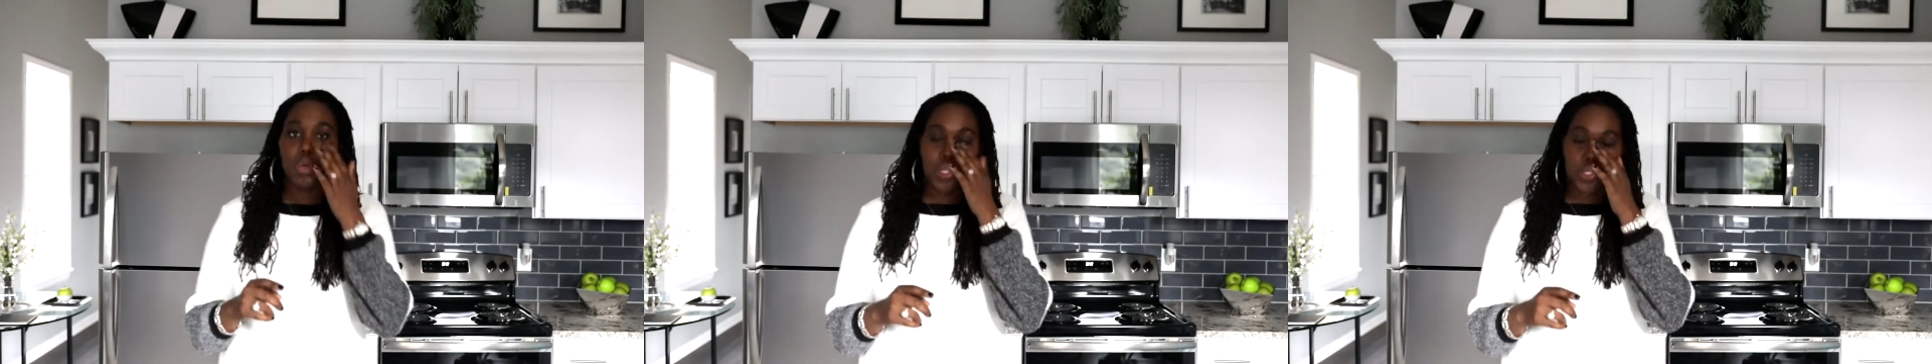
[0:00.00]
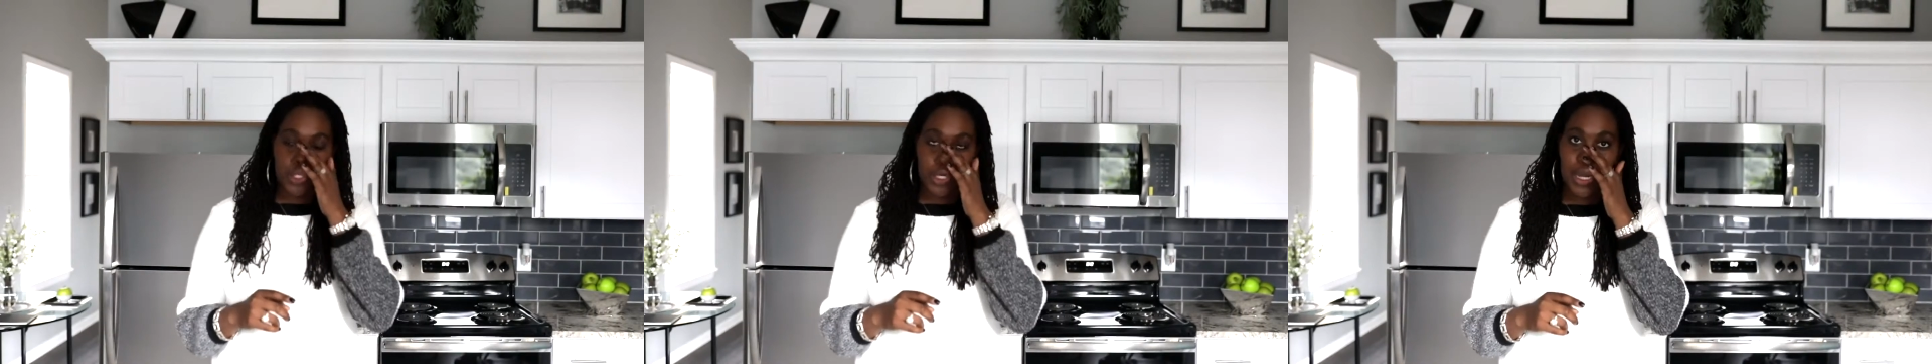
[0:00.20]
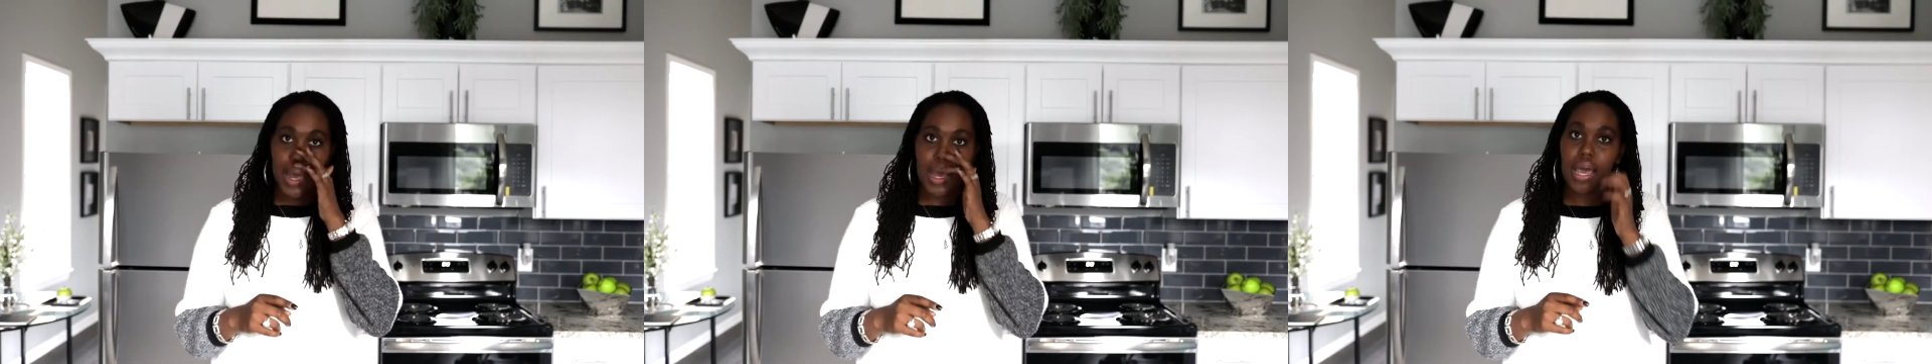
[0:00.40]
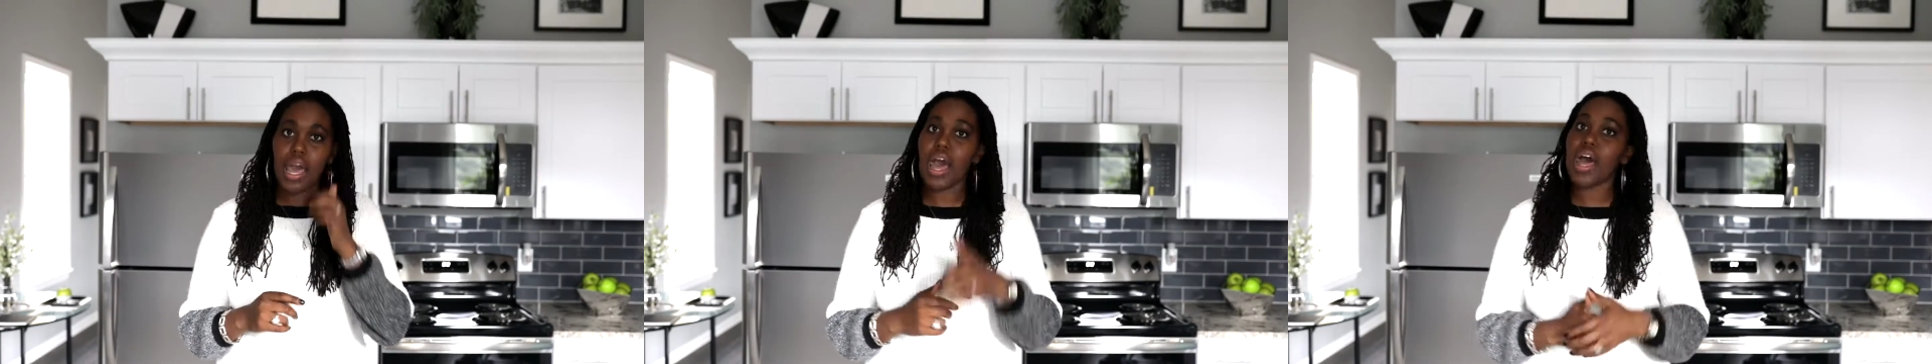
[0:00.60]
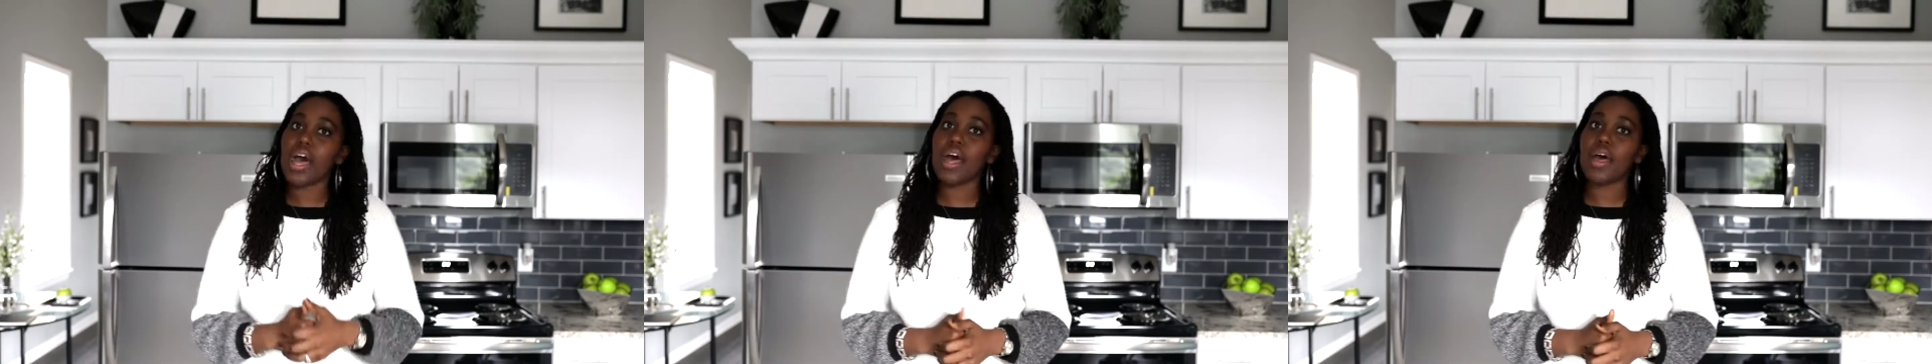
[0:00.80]

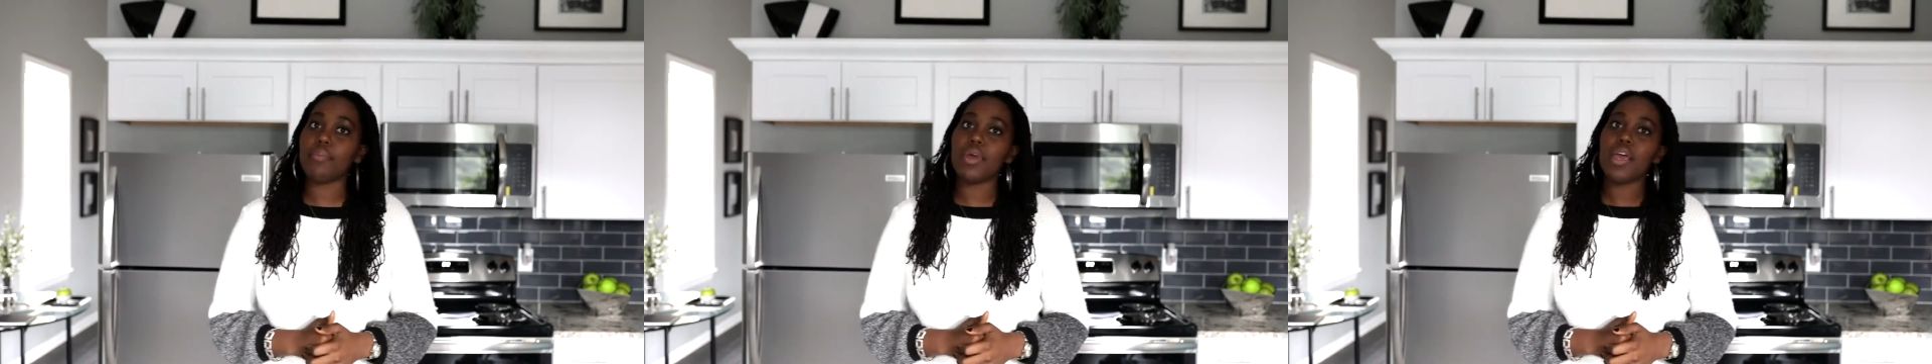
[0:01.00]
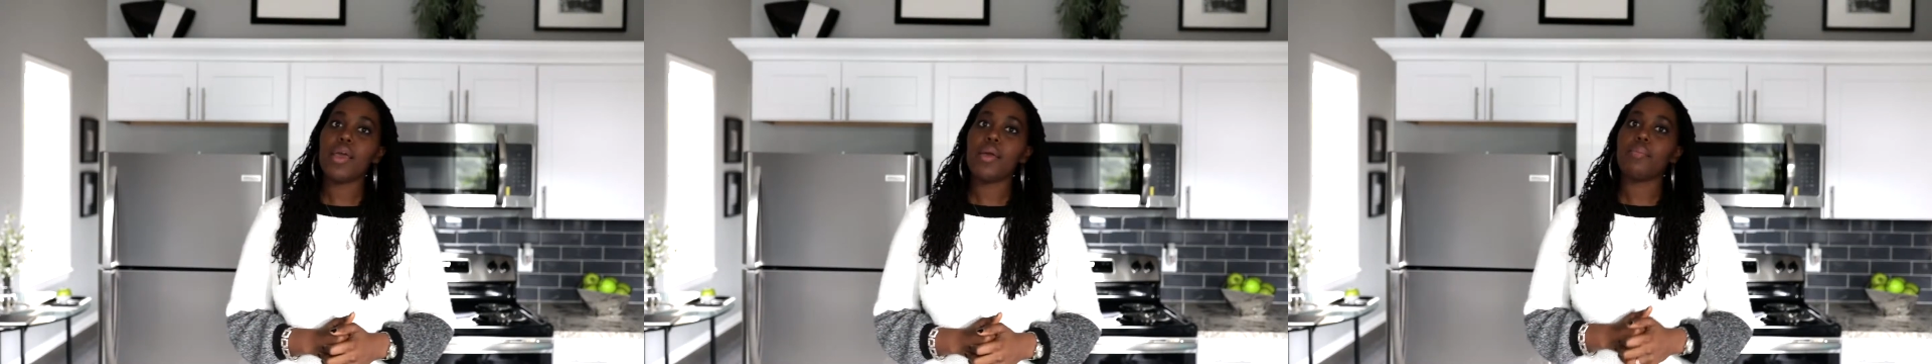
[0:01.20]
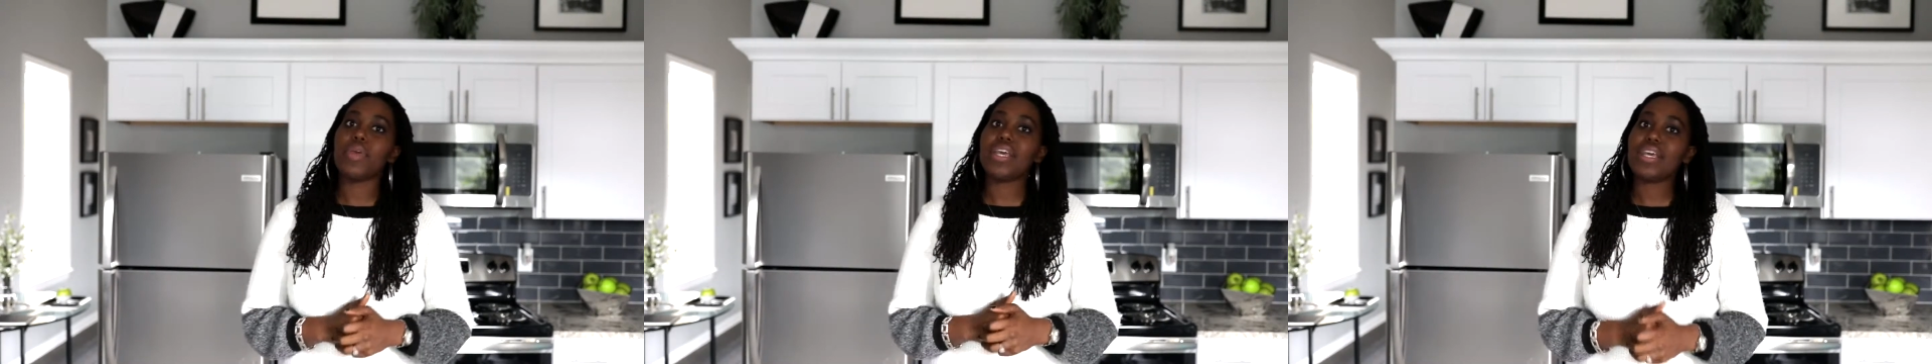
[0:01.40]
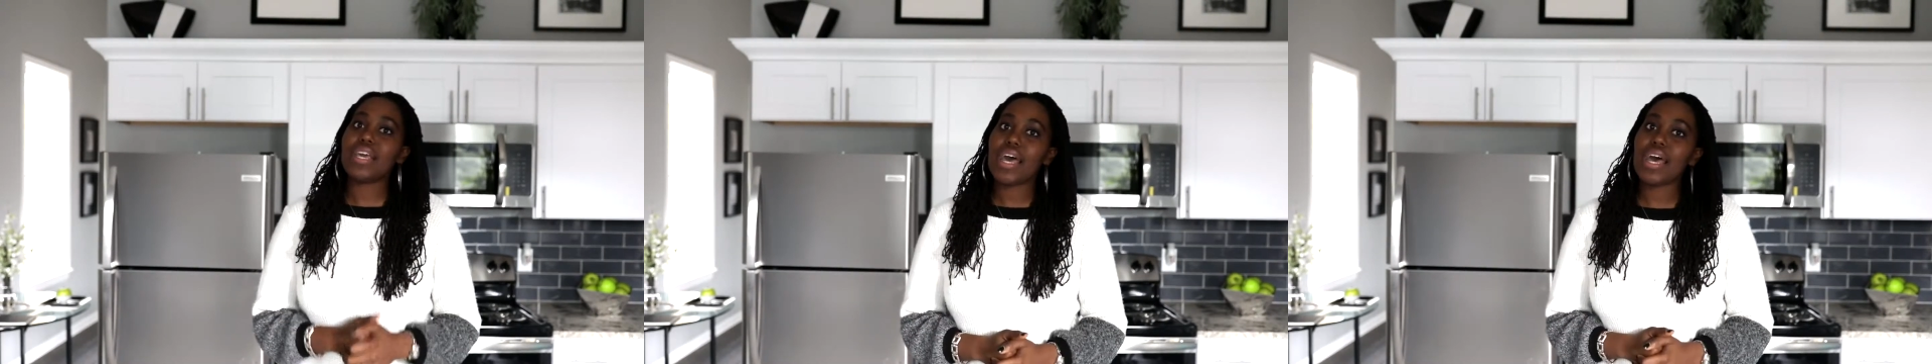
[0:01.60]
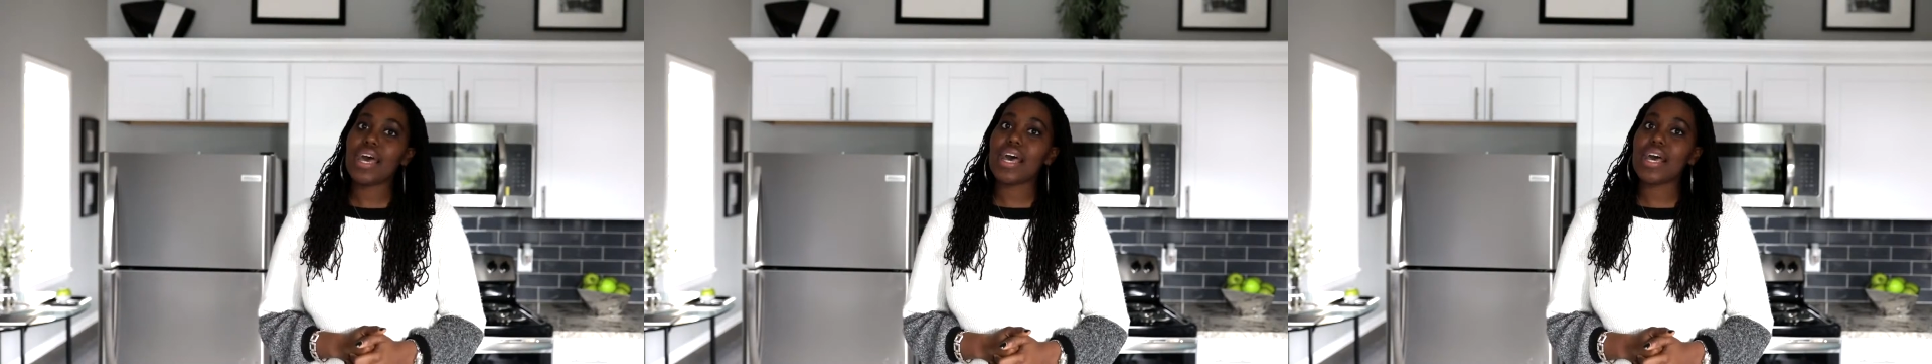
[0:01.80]
Realtor.com,
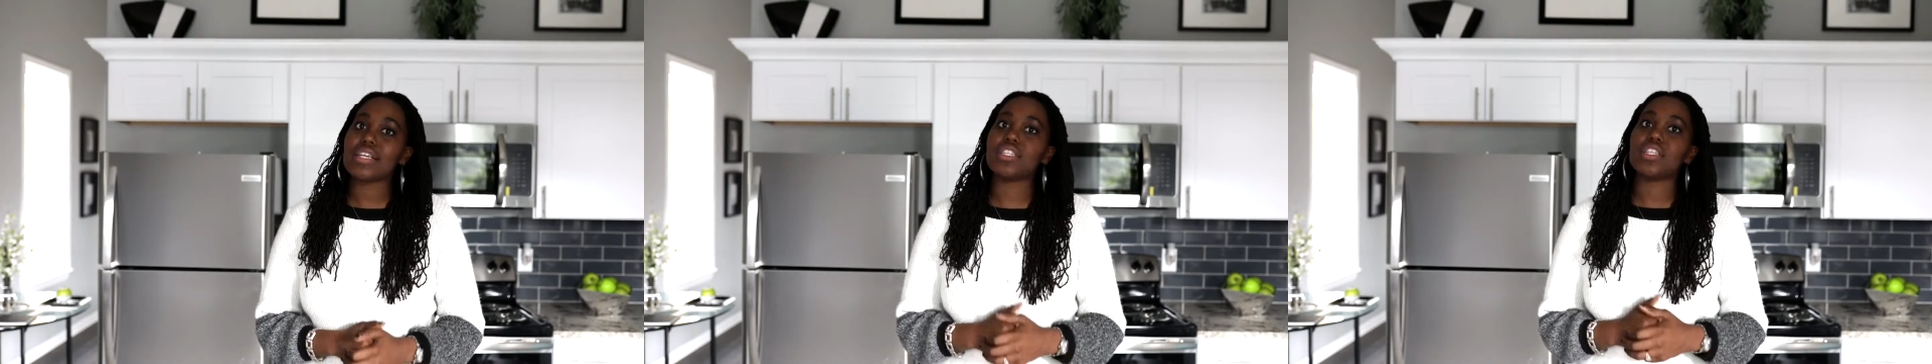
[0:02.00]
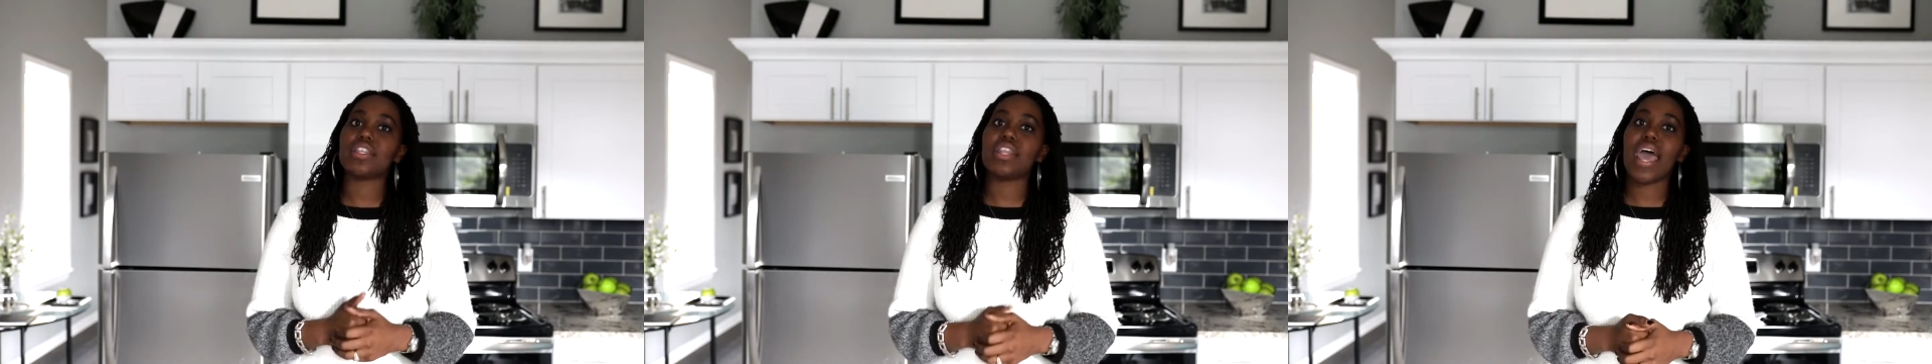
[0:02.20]
because